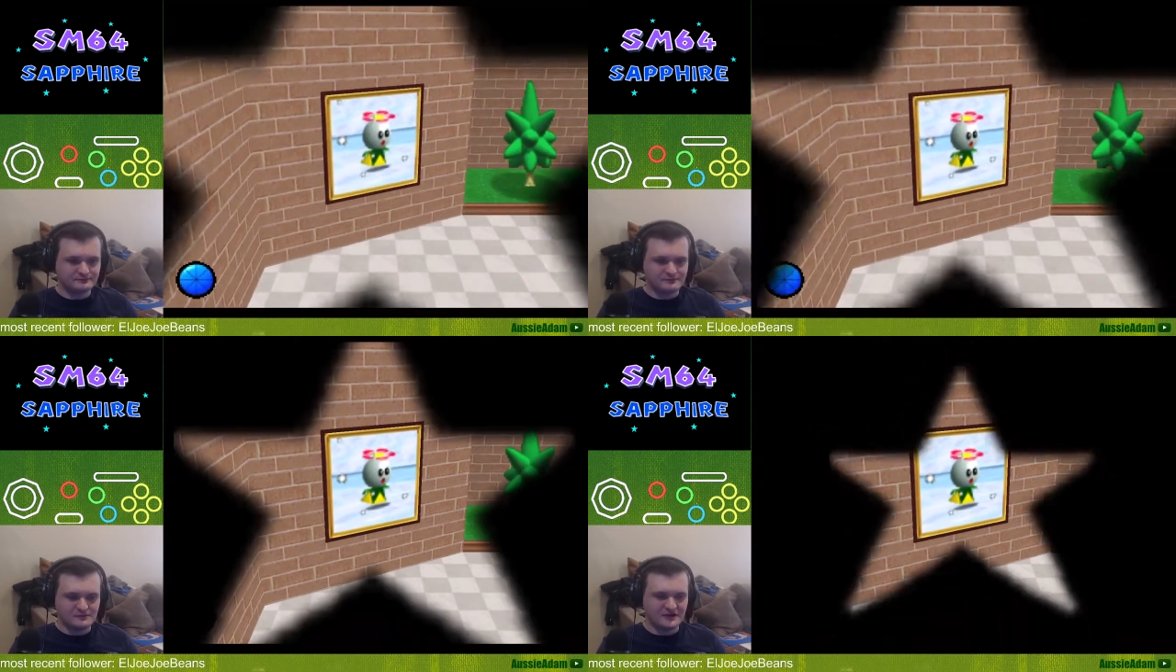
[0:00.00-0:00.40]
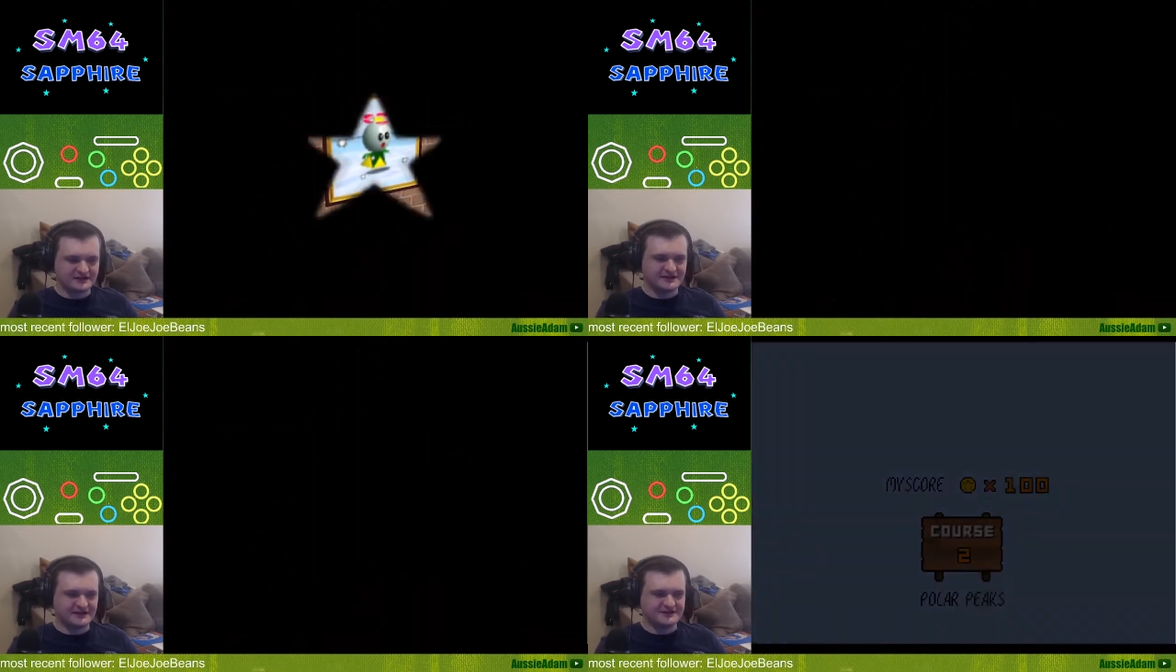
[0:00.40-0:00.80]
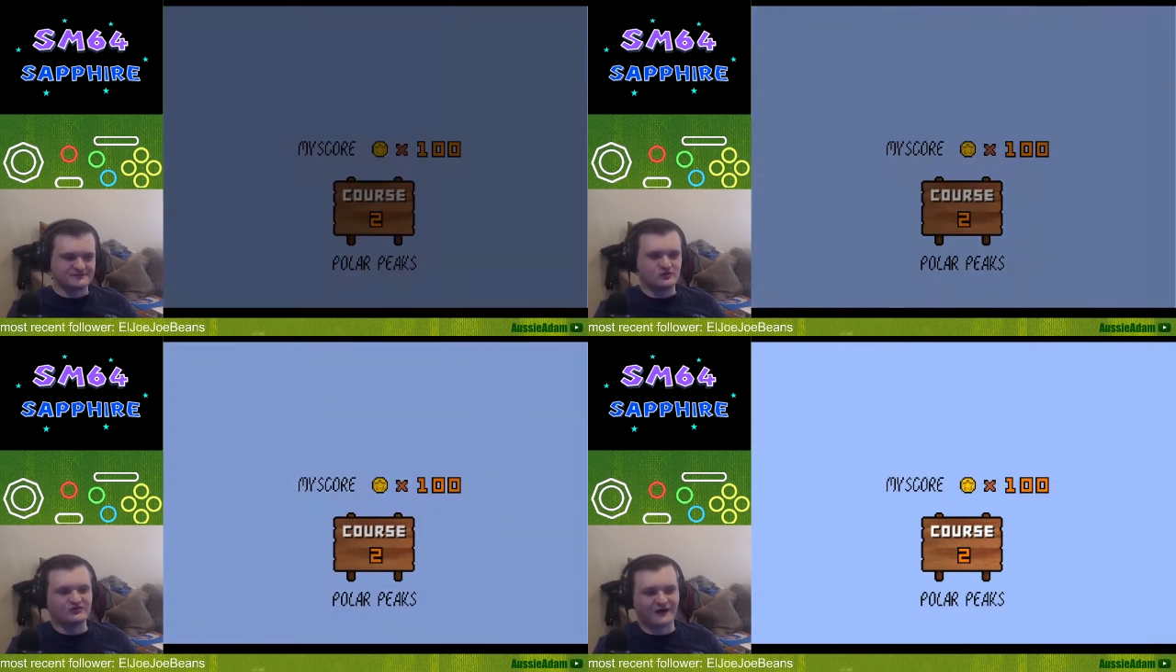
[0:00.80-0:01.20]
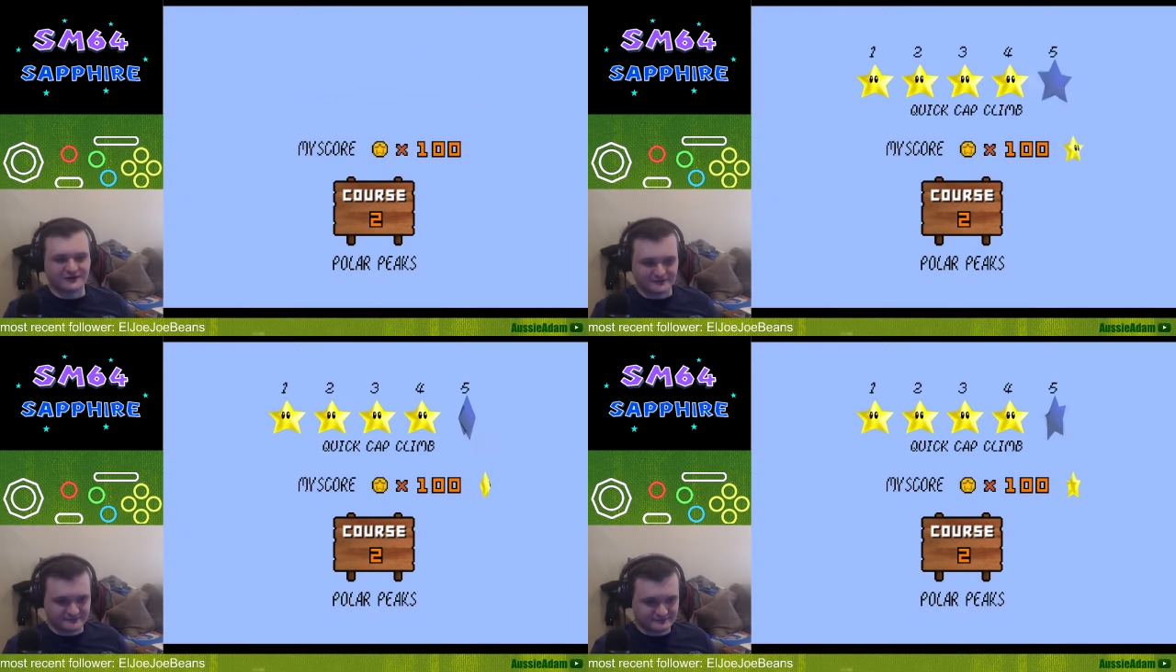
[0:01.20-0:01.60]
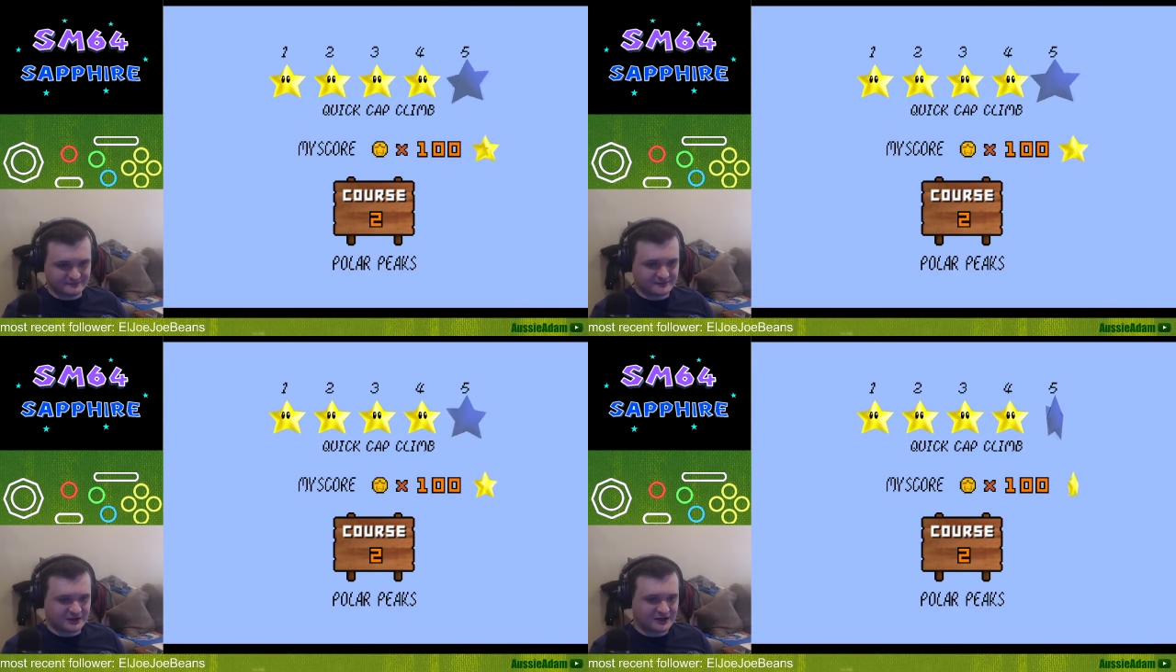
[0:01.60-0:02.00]
Yeah, let us move on.
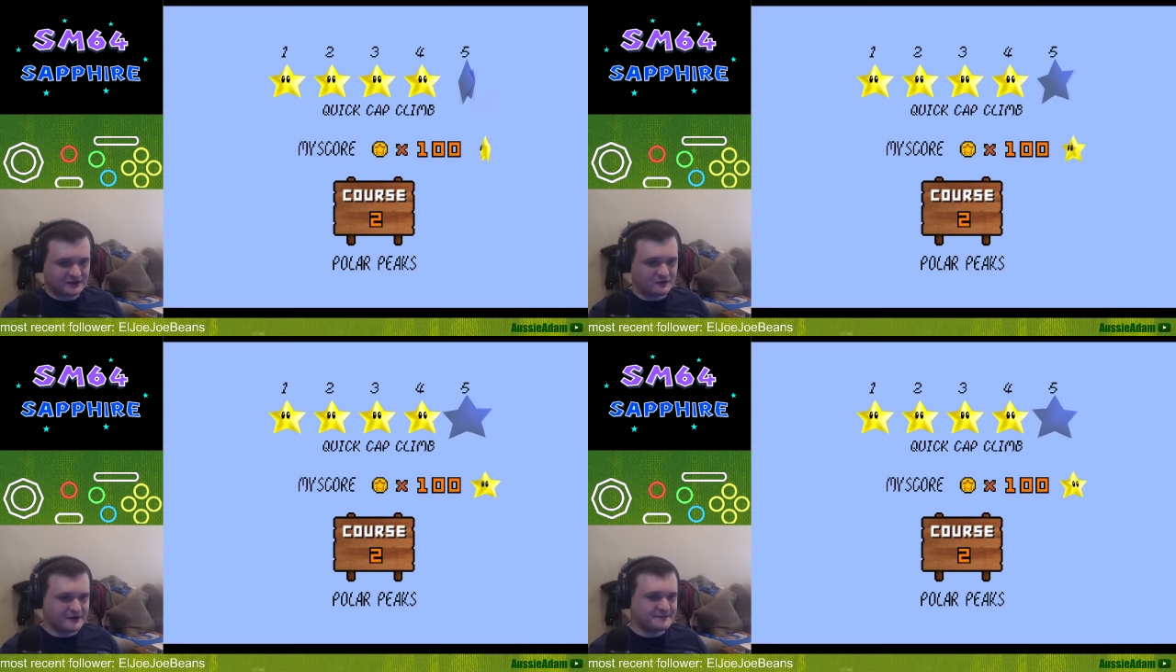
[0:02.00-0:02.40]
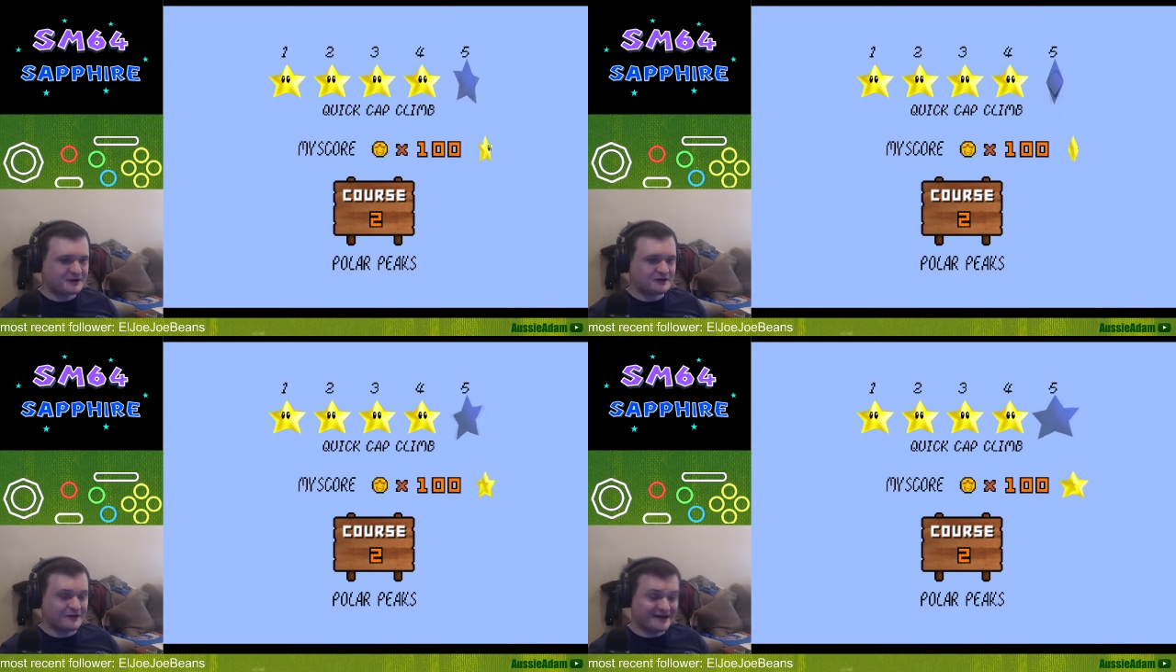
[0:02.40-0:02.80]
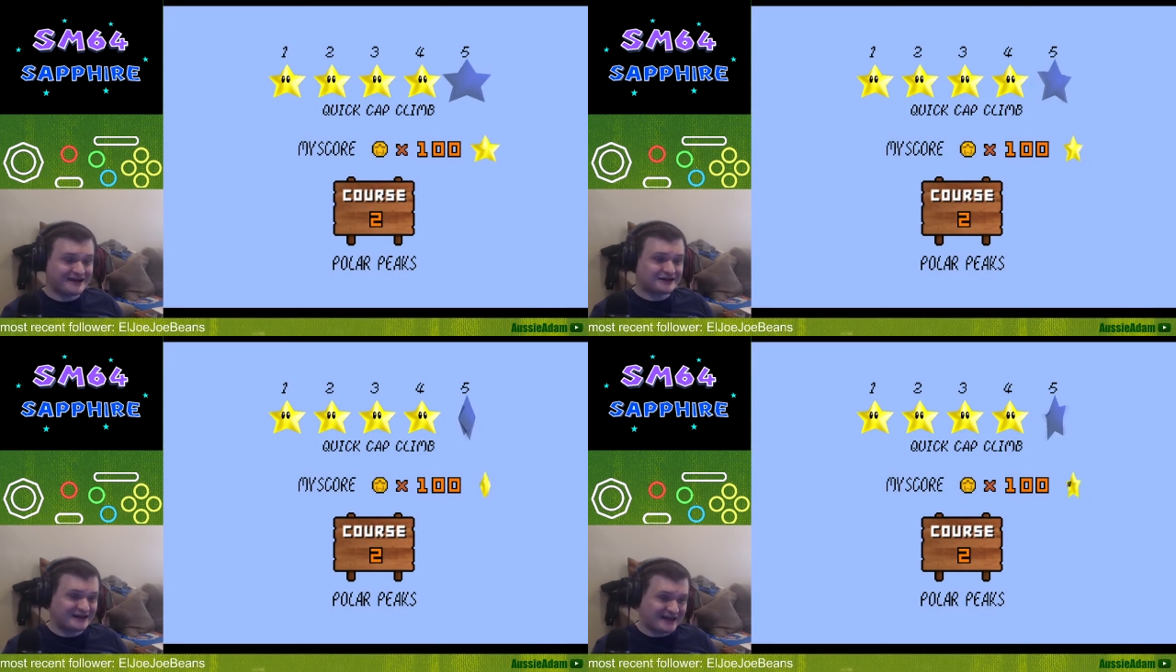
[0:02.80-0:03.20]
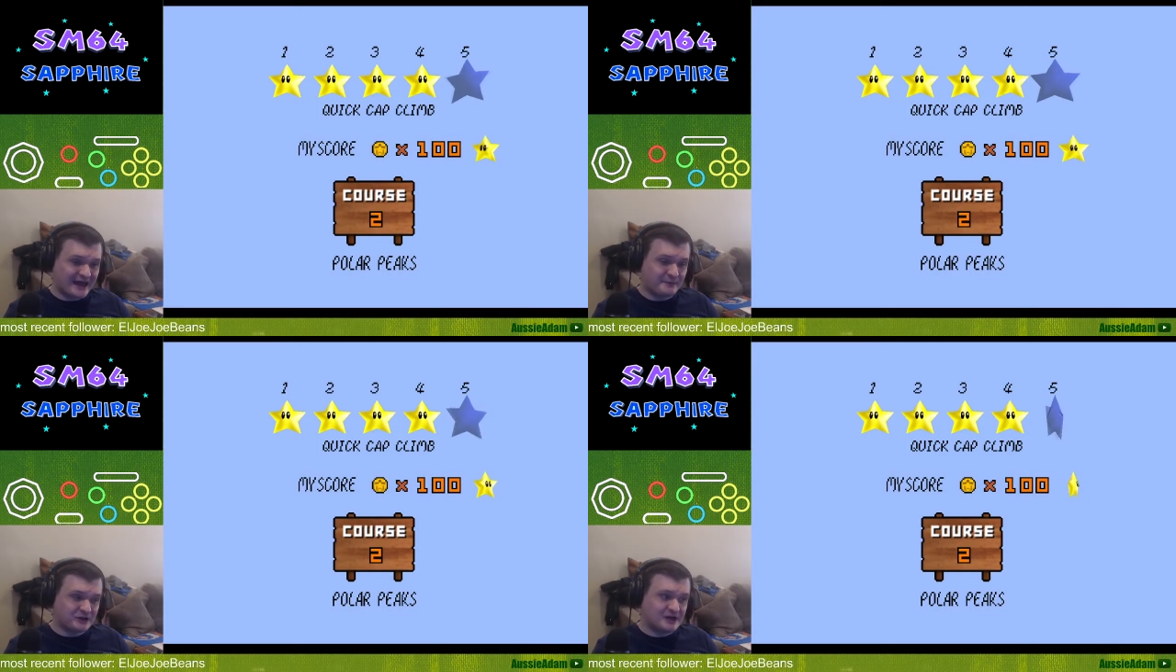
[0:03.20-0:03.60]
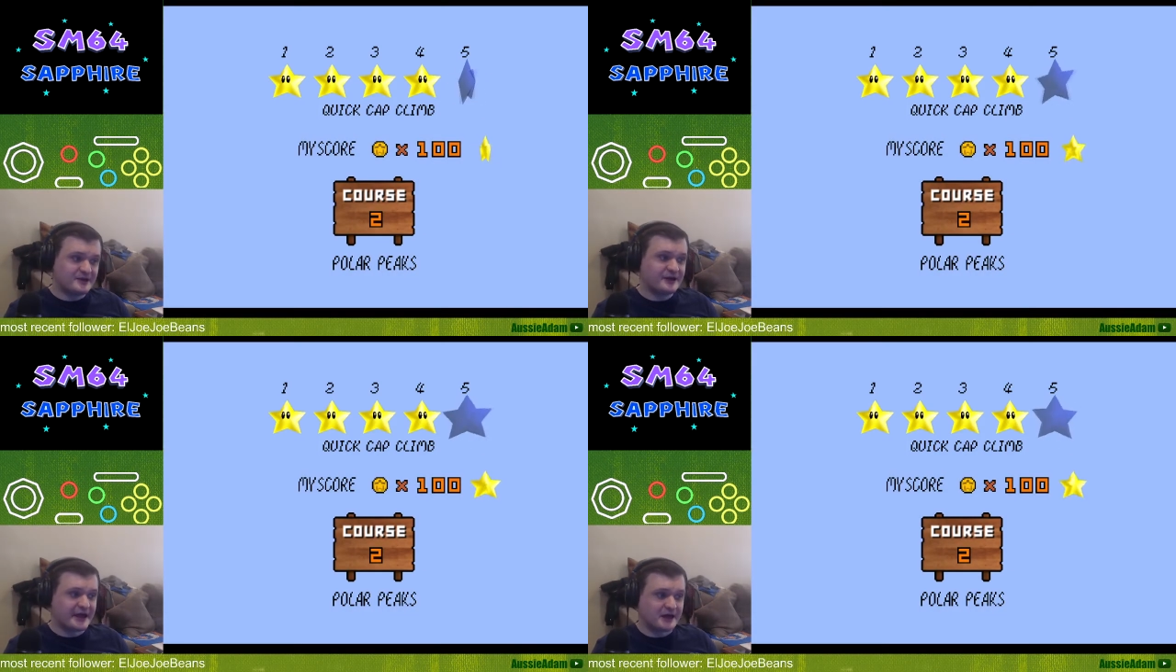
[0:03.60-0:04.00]
Quick cap
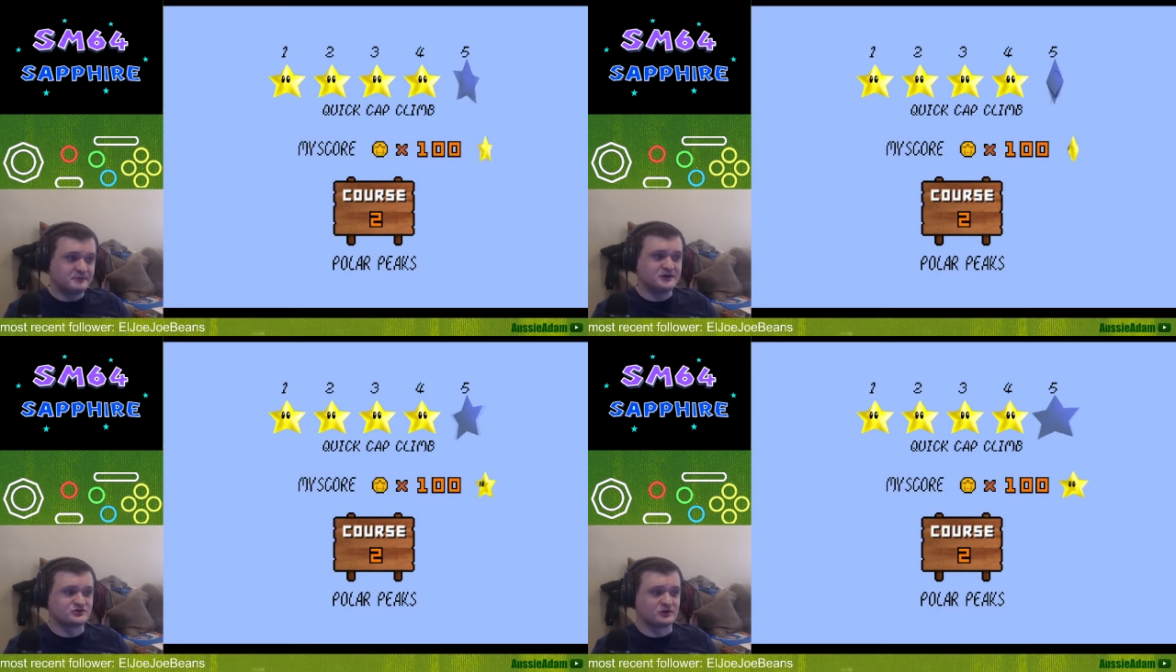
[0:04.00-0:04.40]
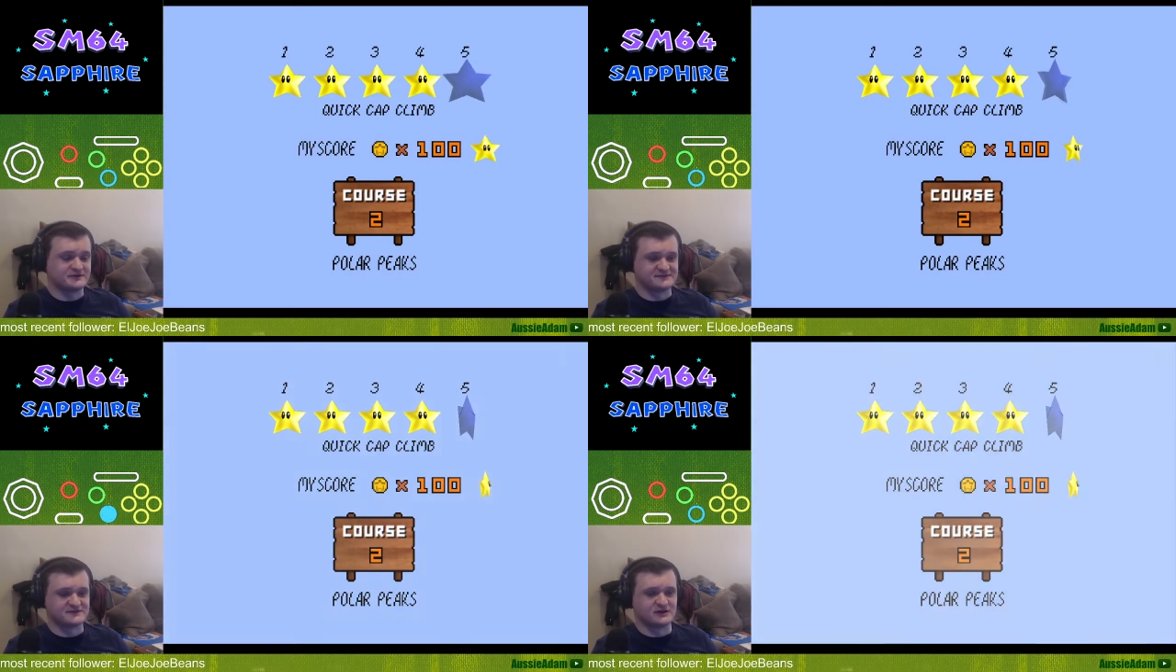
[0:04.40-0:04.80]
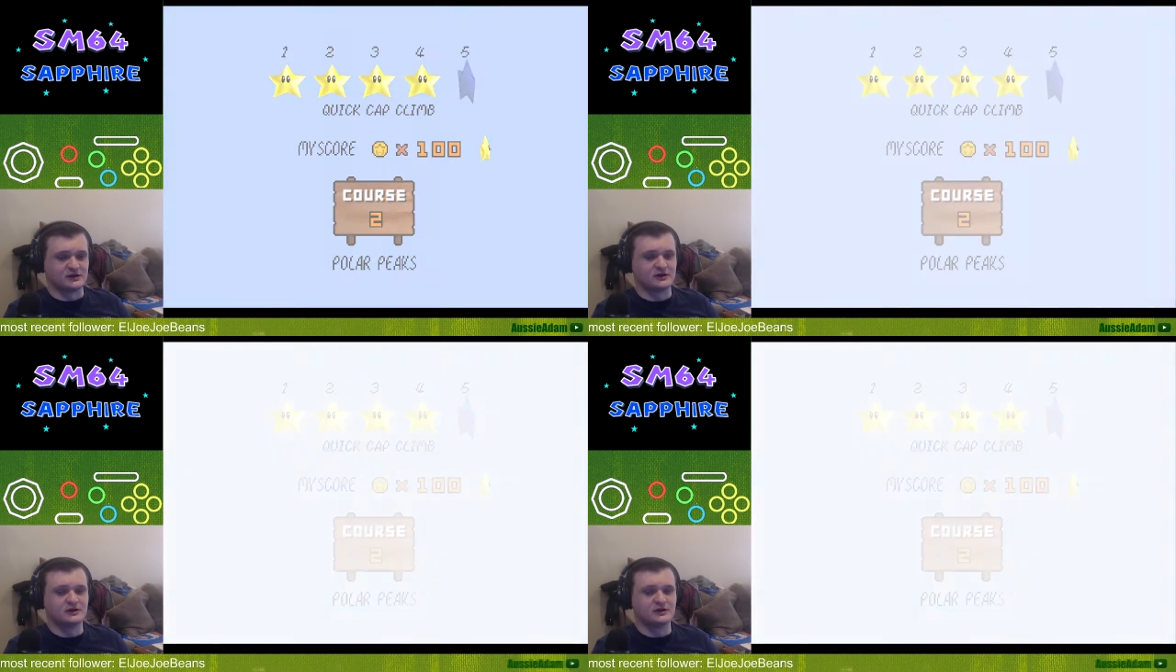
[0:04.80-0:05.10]
climbing can be a troublesome star.